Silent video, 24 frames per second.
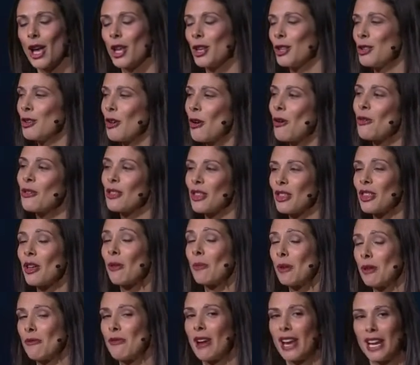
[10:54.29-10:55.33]
know that they'll
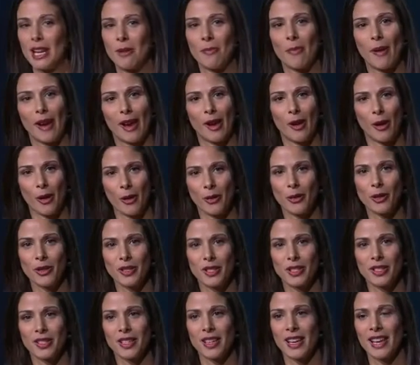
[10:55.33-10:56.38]
be rated by
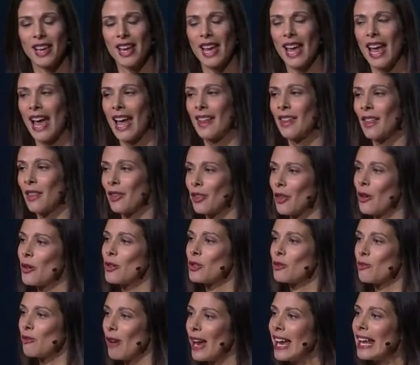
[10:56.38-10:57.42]
hosts, and that
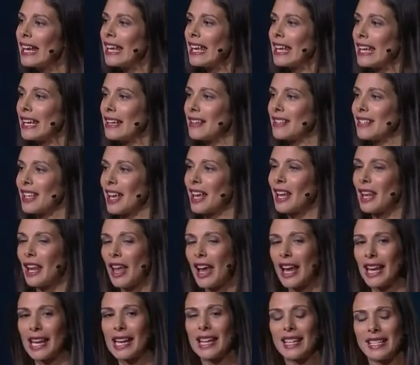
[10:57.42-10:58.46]
those ratings are
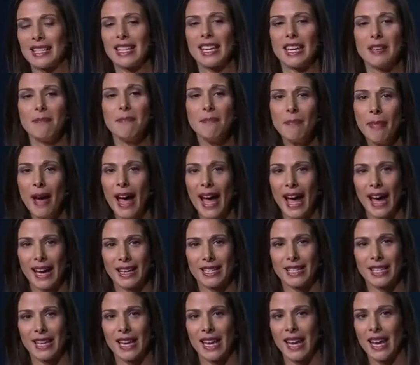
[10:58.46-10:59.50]
likely to
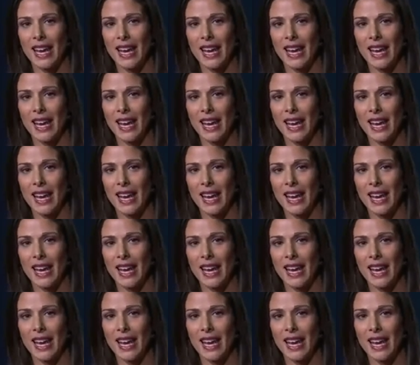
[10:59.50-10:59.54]
impact